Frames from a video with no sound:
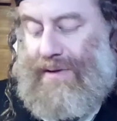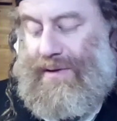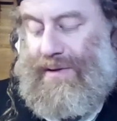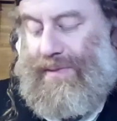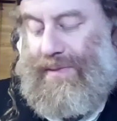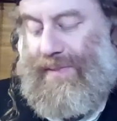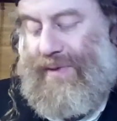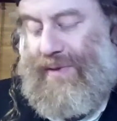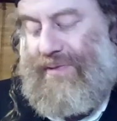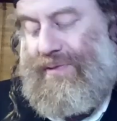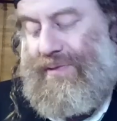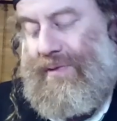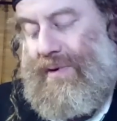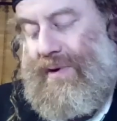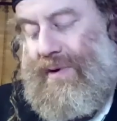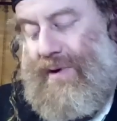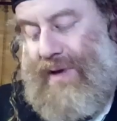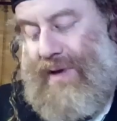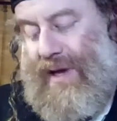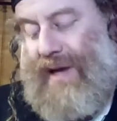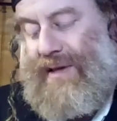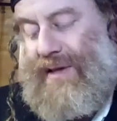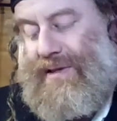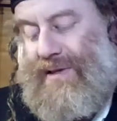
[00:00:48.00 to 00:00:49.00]
So before,
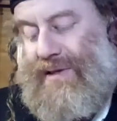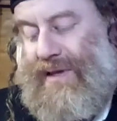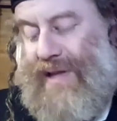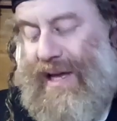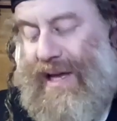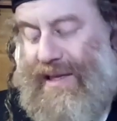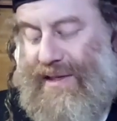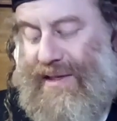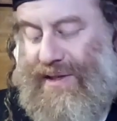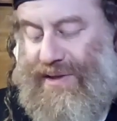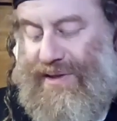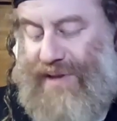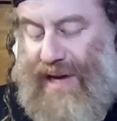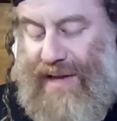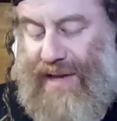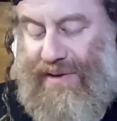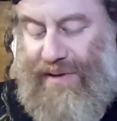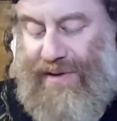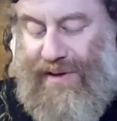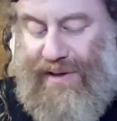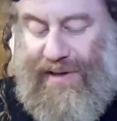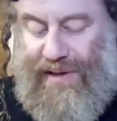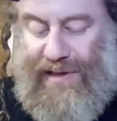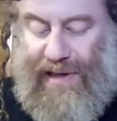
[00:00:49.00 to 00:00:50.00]
okay, so let's try
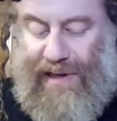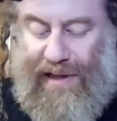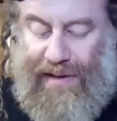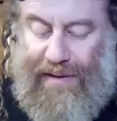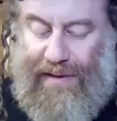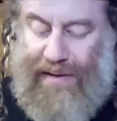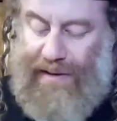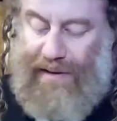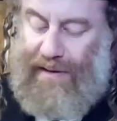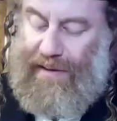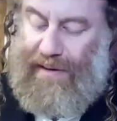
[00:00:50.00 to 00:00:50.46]
to understand.